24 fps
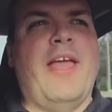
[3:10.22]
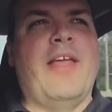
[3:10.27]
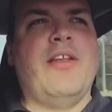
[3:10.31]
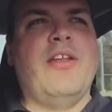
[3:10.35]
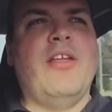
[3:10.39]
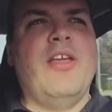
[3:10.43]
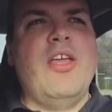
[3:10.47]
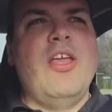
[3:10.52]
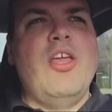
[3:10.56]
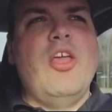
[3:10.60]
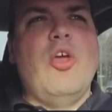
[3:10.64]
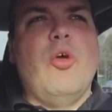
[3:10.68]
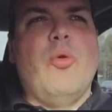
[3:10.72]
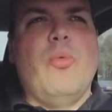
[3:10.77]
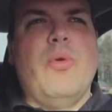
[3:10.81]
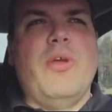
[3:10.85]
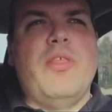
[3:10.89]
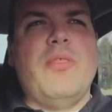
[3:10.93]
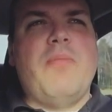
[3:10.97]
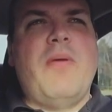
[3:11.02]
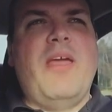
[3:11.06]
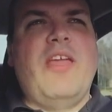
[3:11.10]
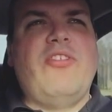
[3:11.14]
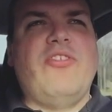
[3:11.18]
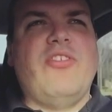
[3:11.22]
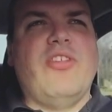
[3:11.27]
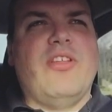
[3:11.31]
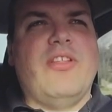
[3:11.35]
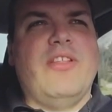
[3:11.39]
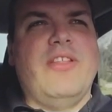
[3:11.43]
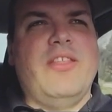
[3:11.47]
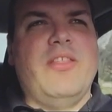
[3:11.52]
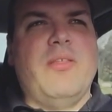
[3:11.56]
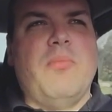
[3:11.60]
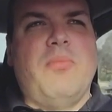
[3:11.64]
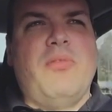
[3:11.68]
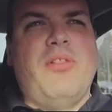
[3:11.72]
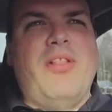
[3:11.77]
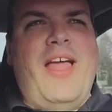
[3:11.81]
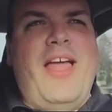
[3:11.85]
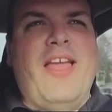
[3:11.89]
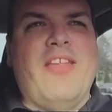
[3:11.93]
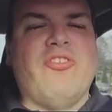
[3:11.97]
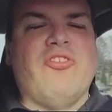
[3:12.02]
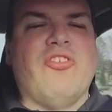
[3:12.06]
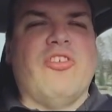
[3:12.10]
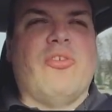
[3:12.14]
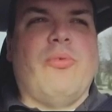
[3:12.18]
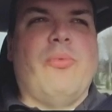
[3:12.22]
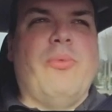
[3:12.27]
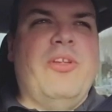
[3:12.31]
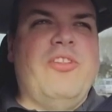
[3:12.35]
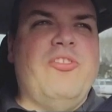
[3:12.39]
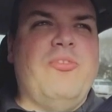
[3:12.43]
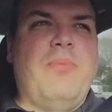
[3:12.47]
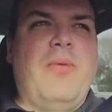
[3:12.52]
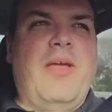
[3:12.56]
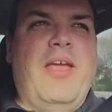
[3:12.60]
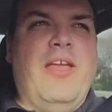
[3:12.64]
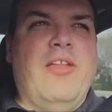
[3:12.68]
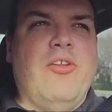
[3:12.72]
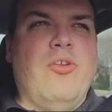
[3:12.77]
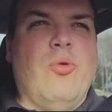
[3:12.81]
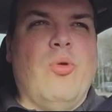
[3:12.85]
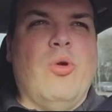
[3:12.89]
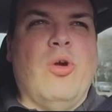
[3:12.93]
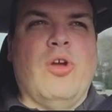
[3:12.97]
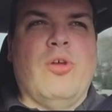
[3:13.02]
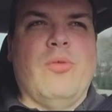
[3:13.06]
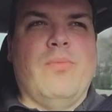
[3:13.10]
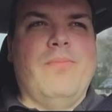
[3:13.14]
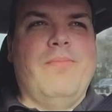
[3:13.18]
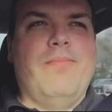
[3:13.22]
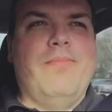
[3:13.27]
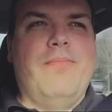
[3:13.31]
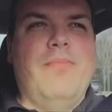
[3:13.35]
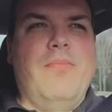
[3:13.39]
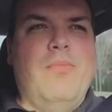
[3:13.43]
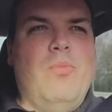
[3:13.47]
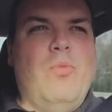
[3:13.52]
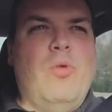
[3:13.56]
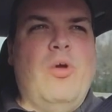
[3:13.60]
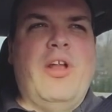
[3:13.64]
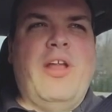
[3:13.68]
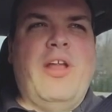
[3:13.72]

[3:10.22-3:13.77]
This is a second voice recording to go over the rest of the audio.